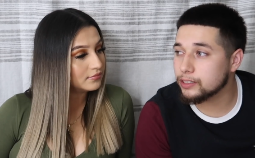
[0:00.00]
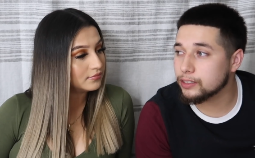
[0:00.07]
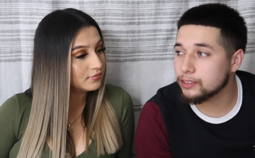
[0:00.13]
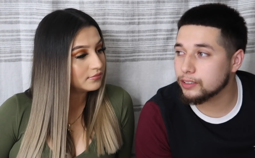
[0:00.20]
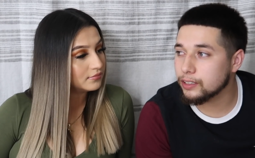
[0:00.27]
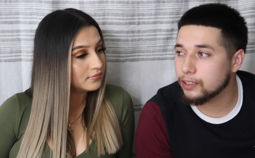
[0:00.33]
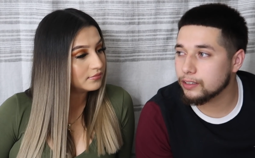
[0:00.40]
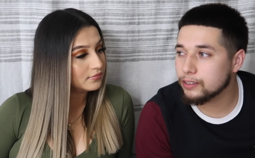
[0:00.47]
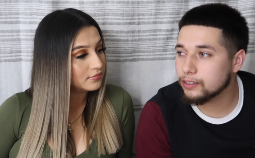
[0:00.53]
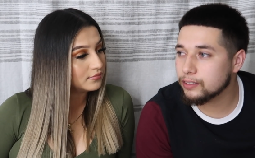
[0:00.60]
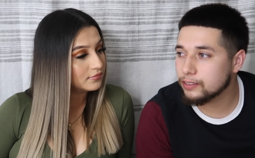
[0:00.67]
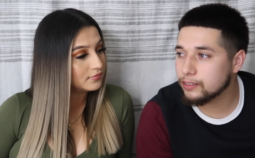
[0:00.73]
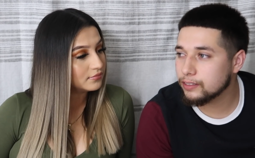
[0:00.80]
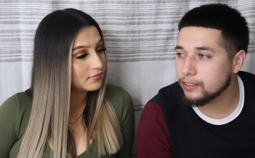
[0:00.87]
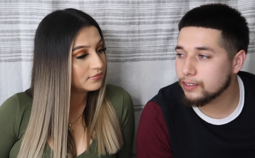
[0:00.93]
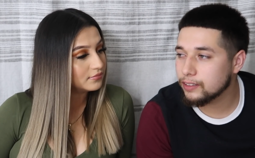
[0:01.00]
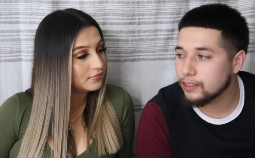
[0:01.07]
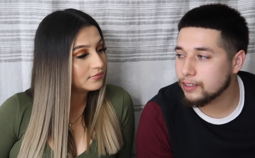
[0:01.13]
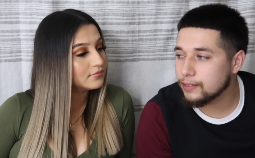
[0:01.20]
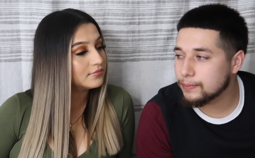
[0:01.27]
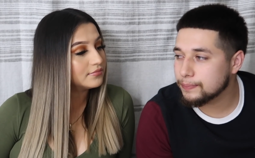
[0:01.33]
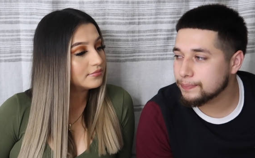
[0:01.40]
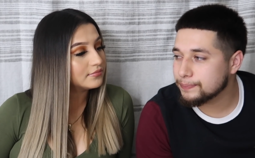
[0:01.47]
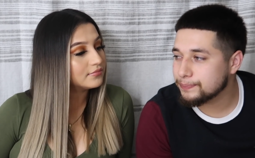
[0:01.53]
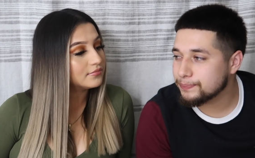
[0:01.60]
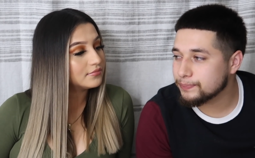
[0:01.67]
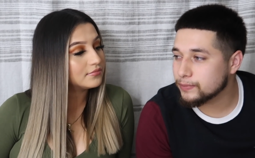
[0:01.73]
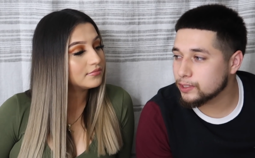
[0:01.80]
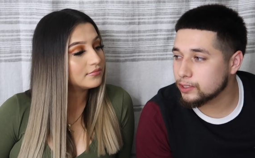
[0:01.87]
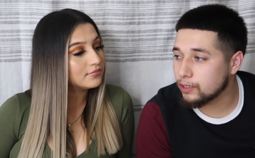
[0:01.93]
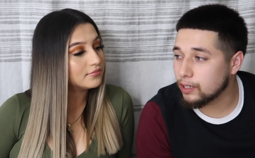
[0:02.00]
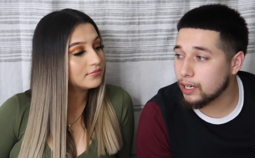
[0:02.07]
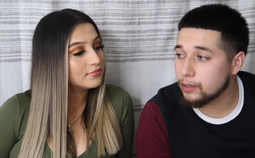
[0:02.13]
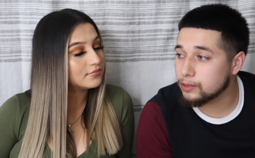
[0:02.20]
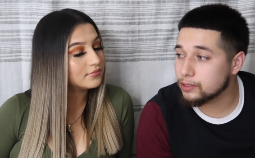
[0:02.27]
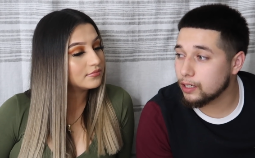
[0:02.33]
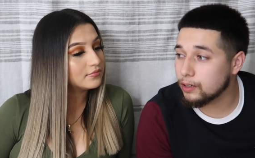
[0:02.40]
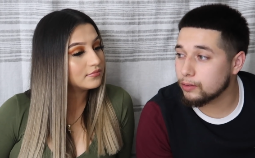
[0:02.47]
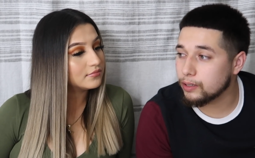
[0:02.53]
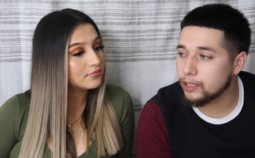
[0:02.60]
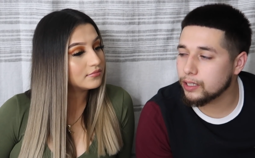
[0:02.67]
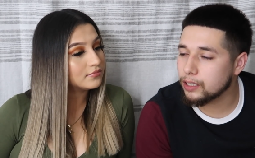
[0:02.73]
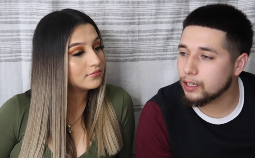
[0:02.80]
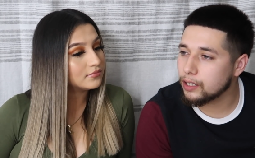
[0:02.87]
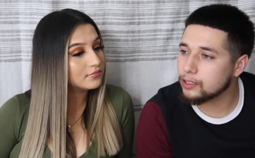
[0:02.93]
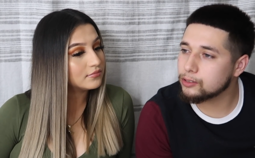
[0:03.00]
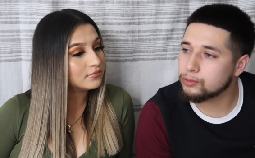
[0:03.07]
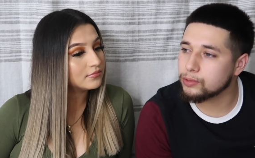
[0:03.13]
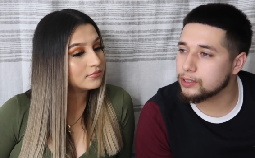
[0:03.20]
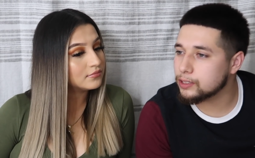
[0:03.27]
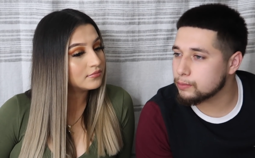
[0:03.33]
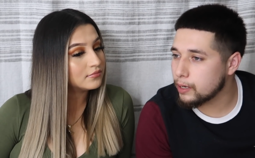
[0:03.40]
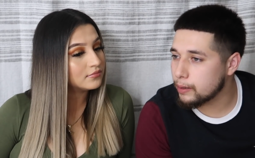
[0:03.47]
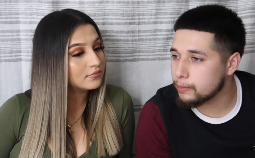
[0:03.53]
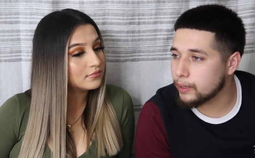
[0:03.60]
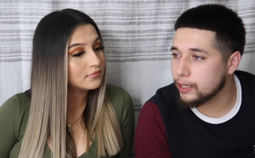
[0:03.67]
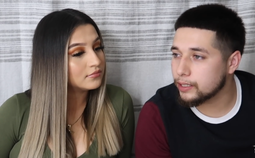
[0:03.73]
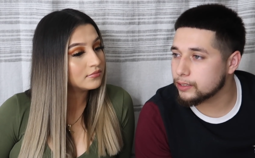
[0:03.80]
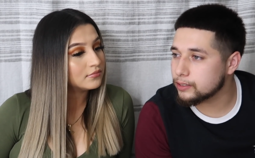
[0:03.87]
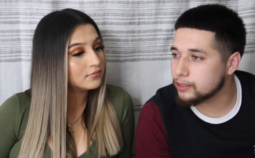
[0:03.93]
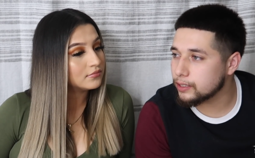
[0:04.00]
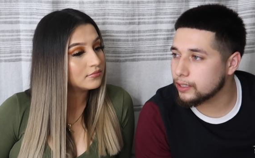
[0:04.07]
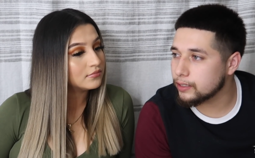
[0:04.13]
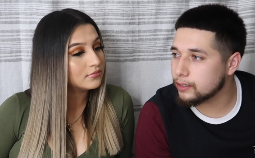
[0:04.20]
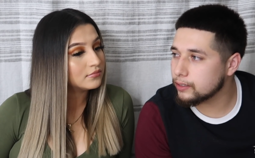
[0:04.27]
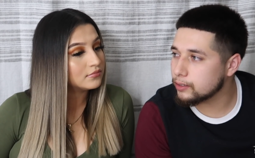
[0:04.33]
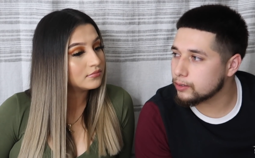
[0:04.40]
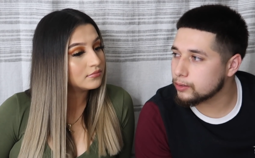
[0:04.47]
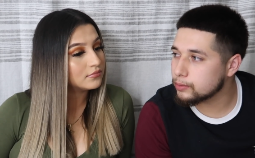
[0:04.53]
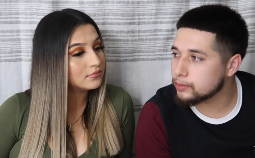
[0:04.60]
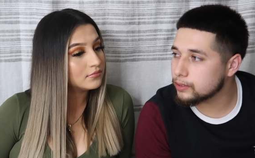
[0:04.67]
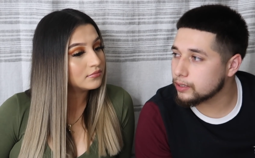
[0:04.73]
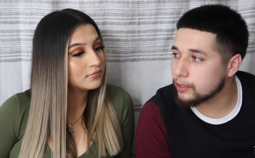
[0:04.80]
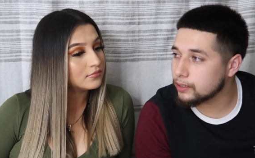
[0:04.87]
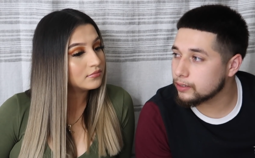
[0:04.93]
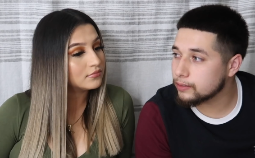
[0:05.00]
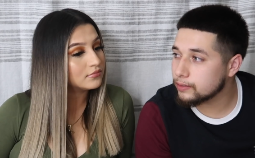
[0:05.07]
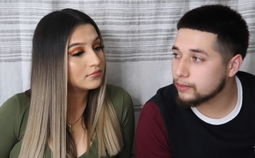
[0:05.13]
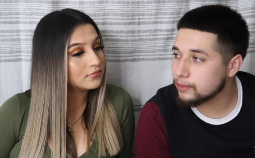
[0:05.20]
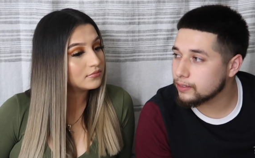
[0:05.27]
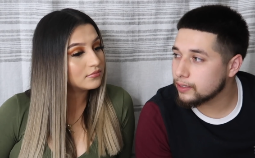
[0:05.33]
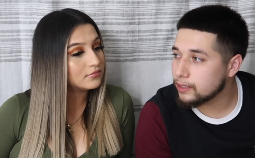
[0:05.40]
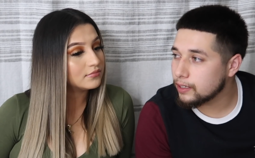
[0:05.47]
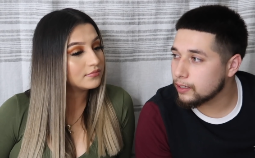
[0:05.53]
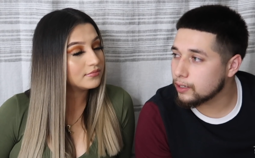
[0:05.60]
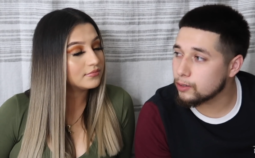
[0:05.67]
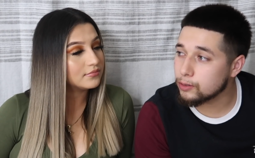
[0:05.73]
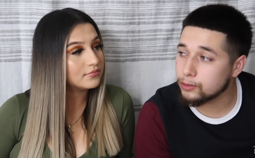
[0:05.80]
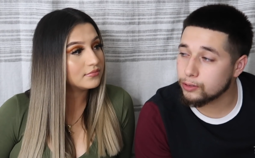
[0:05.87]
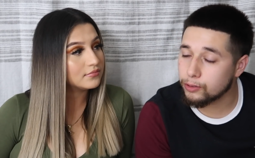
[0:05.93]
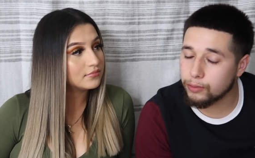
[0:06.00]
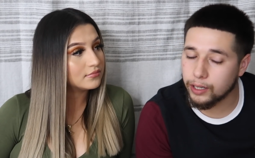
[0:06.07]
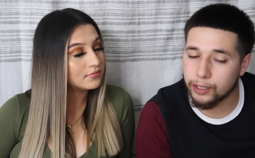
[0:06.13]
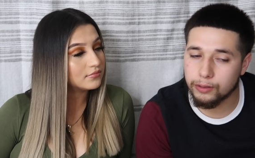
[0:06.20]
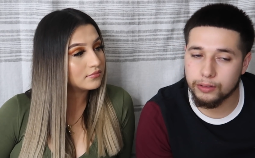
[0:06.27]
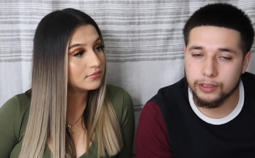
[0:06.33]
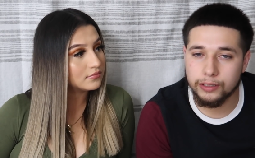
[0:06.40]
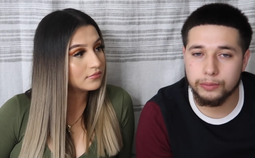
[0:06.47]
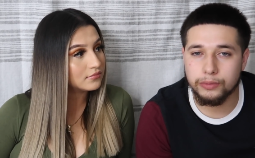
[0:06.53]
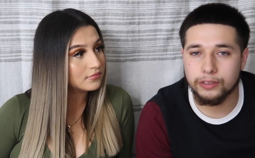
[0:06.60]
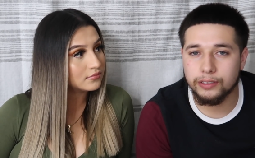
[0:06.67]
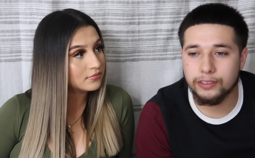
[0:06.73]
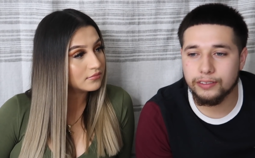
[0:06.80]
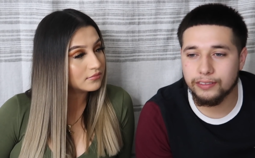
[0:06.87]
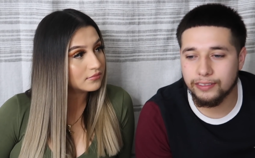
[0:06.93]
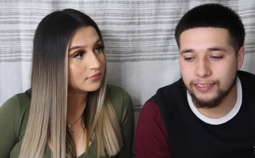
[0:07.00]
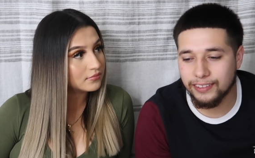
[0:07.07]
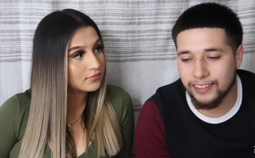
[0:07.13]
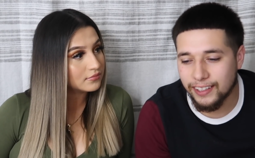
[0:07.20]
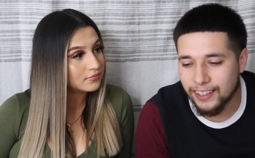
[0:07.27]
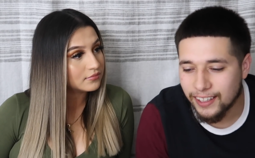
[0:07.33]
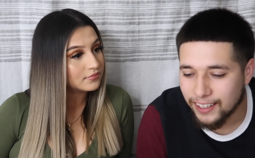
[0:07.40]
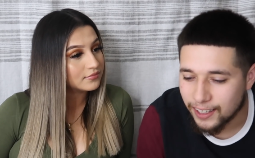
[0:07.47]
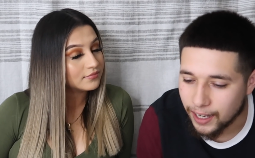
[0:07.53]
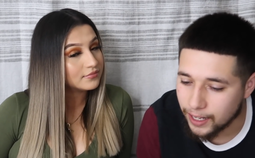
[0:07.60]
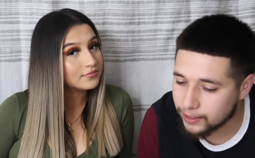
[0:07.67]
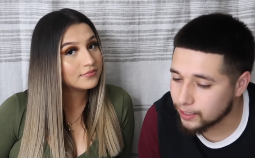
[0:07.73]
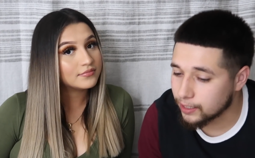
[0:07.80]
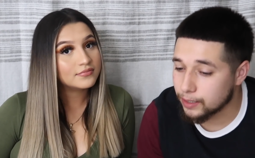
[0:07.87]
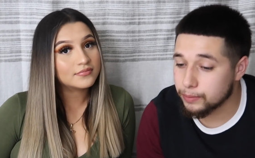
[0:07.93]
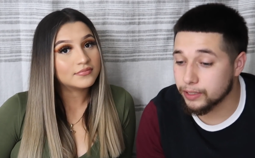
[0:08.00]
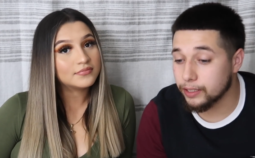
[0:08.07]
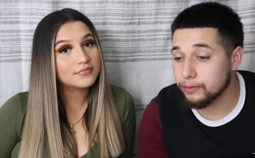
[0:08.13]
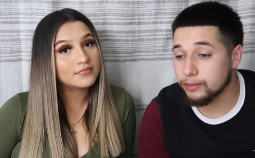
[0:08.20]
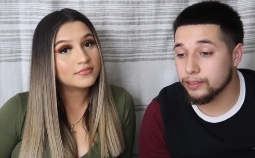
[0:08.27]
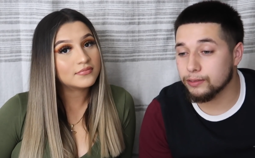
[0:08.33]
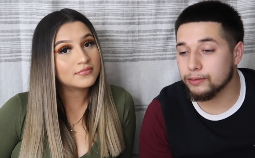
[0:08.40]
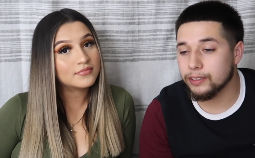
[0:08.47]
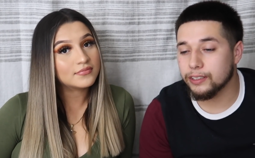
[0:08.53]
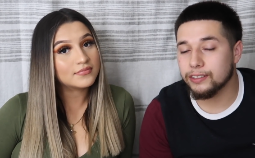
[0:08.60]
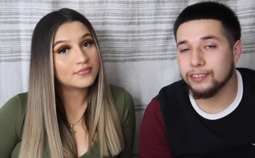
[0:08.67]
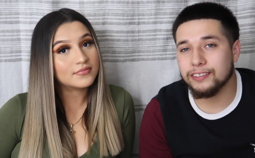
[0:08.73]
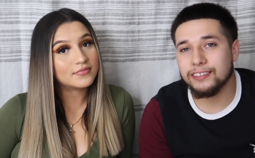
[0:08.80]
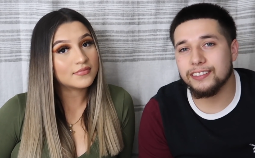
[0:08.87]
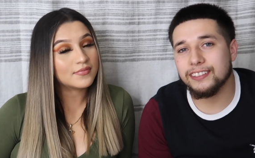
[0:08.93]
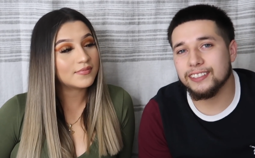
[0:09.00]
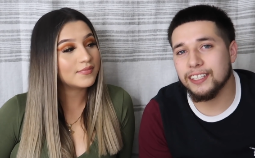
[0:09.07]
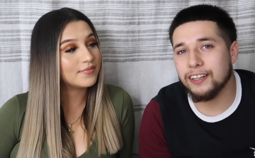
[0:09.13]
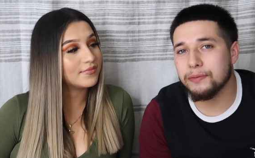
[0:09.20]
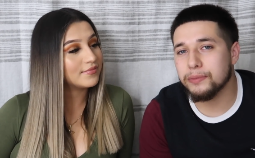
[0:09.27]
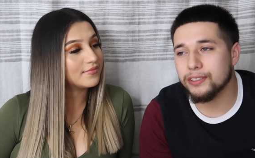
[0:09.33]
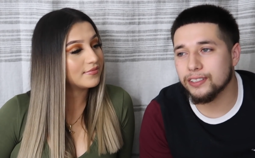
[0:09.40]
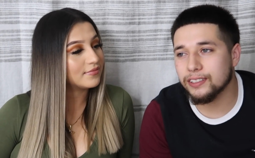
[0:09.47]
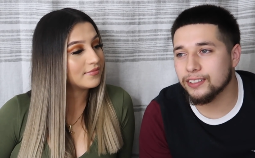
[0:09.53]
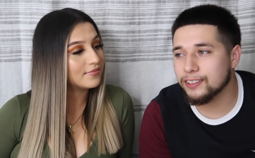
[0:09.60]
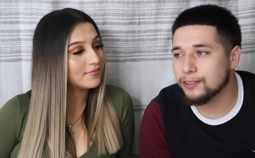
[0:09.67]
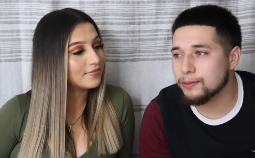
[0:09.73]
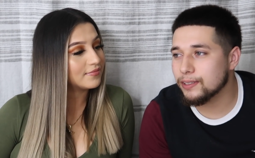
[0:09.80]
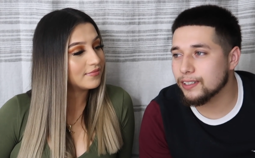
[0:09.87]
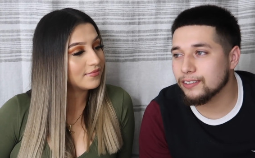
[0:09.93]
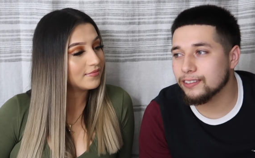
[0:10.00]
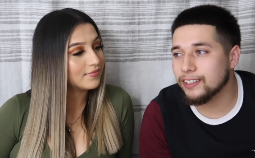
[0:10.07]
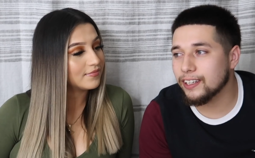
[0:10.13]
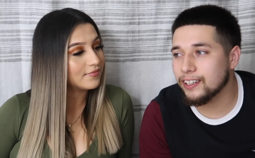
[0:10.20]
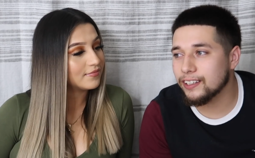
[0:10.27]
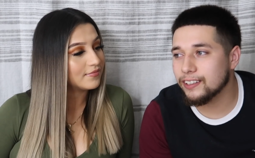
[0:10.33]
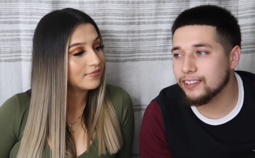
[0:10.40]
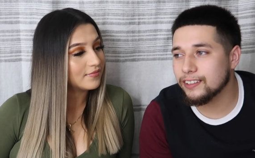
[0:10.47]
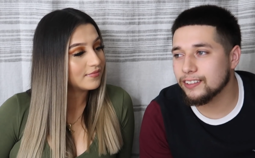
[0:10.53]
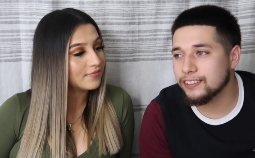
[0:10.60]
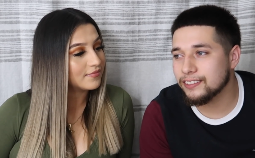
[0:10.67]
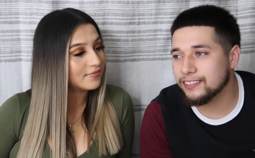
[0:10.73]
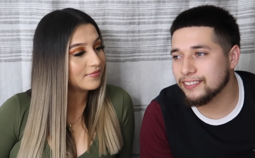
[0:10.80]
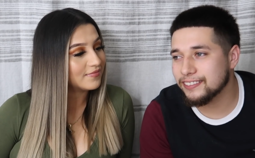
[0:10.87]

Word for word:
Speaker 1: shit together. So I was already like switching my mindset, you know what I'm saying? Mm -hmm. Going the right way, but I think I'm definitely ready. I've been around Katie.